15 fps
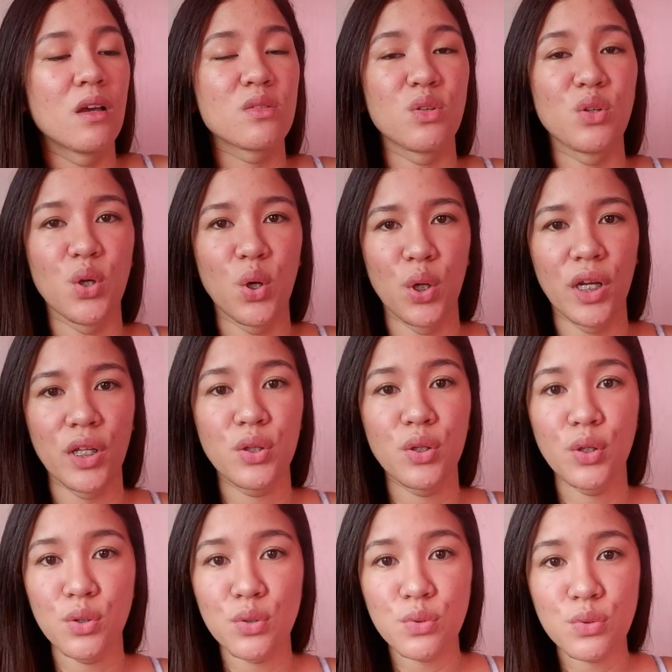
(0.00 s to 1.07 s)
So yun,
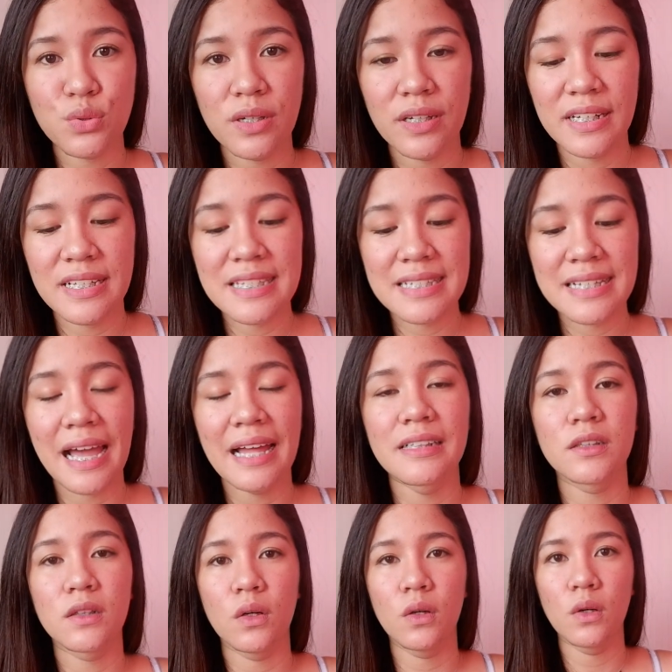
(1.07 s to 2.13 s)
ito yung
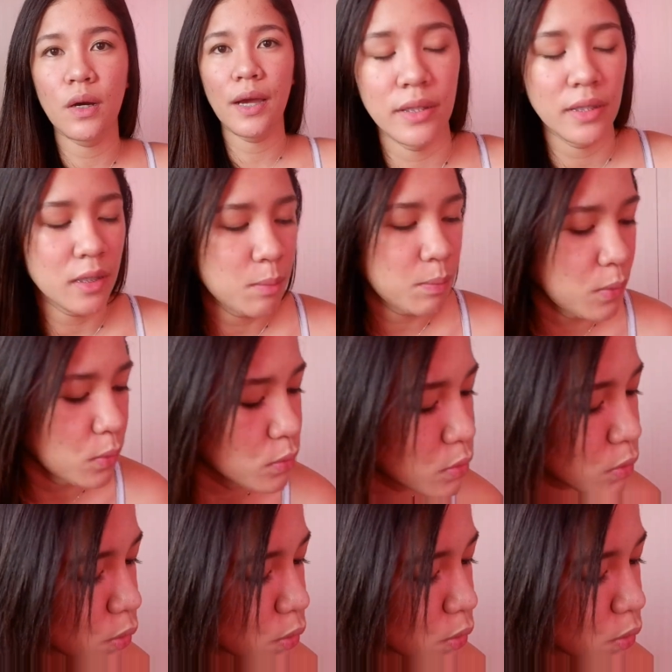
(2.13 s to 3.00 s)
in-scan ko and in-upload